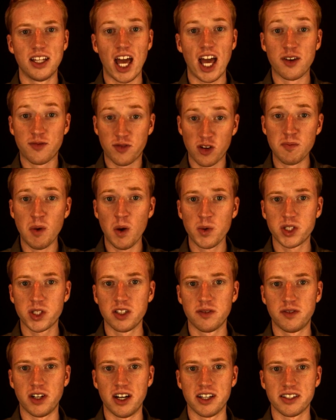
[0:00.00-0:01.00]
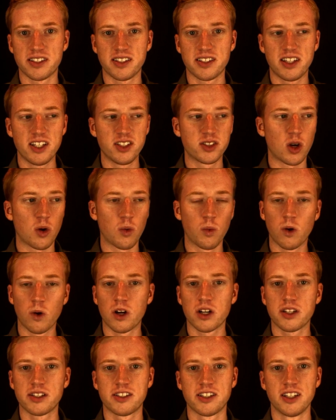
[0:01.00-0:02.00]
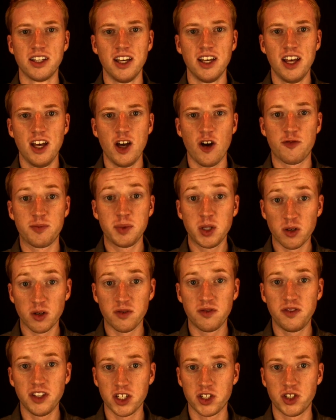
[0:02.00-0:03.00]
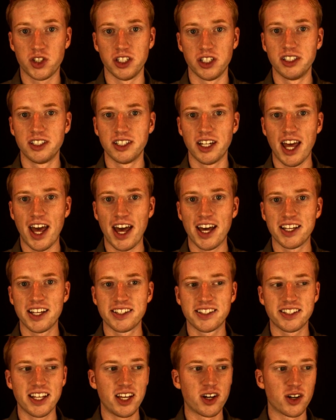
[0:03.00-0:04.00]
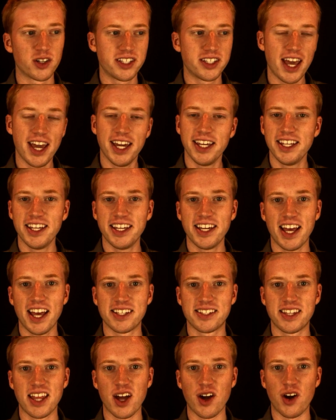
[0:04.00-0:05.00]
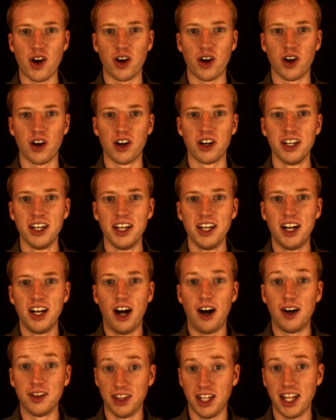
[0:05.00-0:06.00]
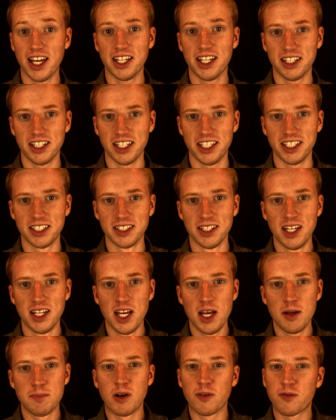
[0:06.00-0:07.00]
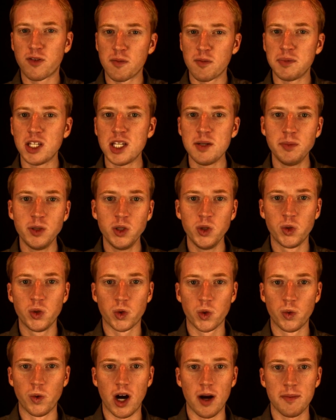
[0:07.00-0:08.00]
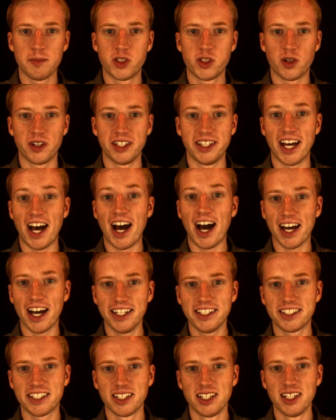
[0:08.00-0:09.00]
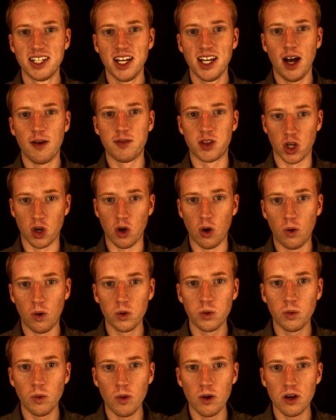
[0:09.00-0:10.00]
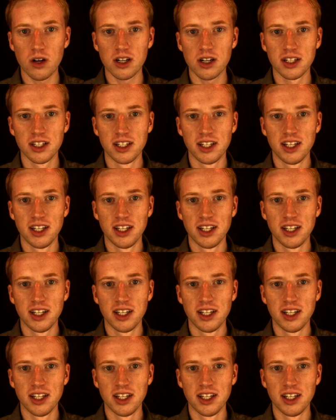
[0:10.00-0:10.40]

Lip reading: And for most of us, these are works of pure fiction, as entertaining as they are unlikely. But for people who grew up during the height of the Cold War,